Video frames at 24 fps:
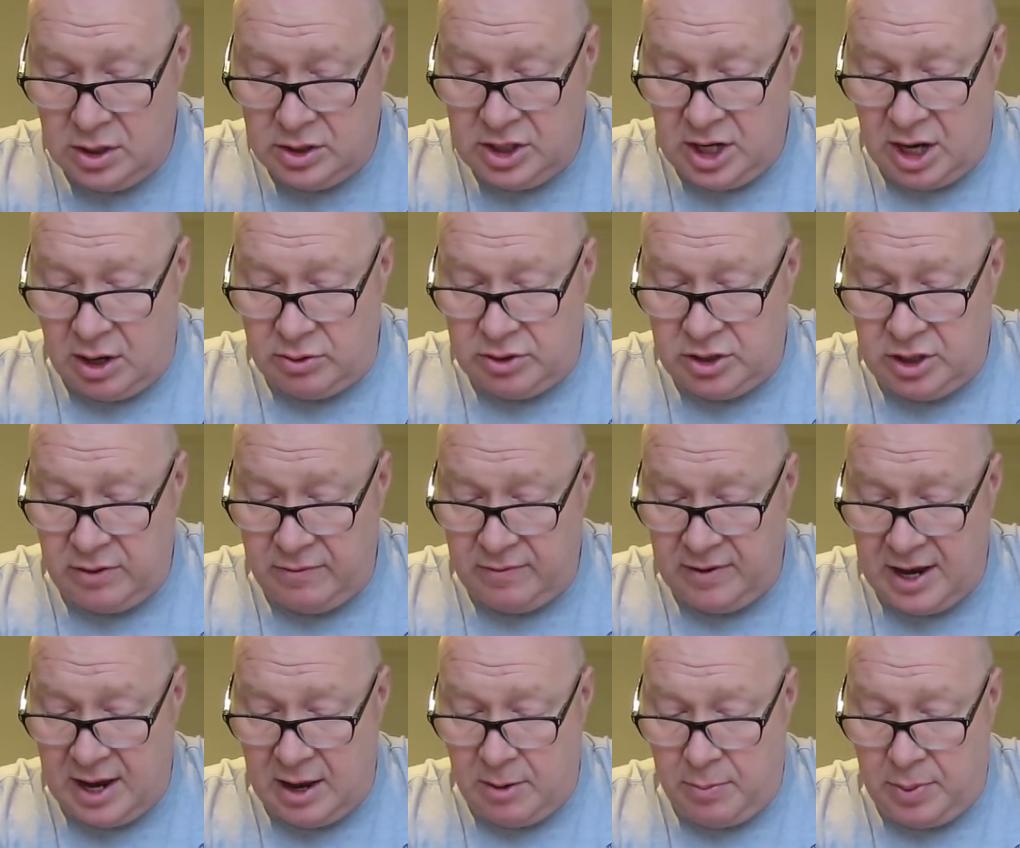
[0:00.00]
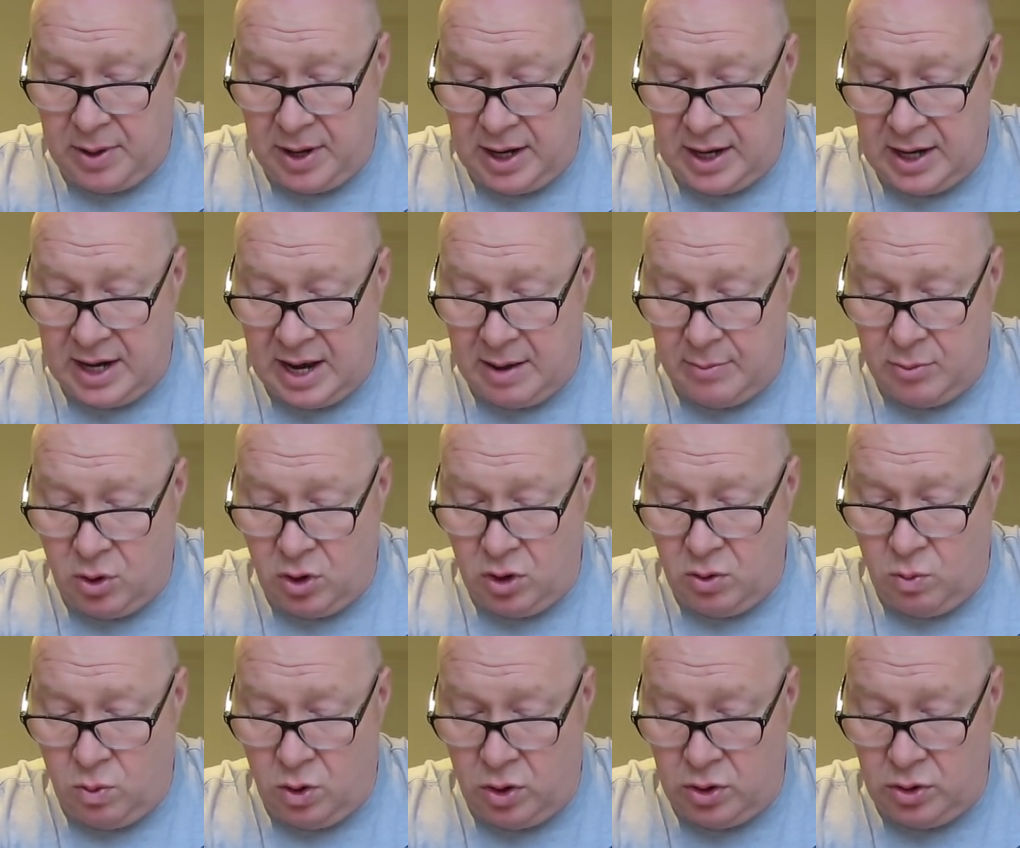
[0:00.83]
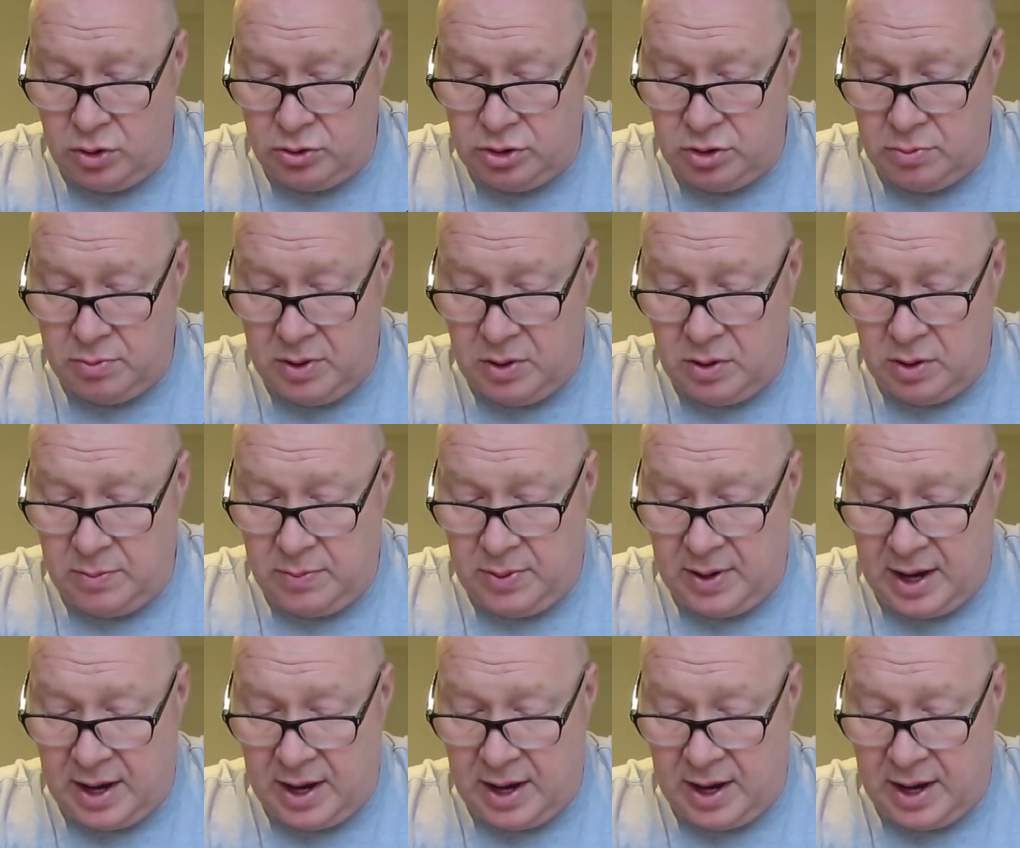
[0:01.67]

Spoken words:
Chelsea have now paid out more than £100 million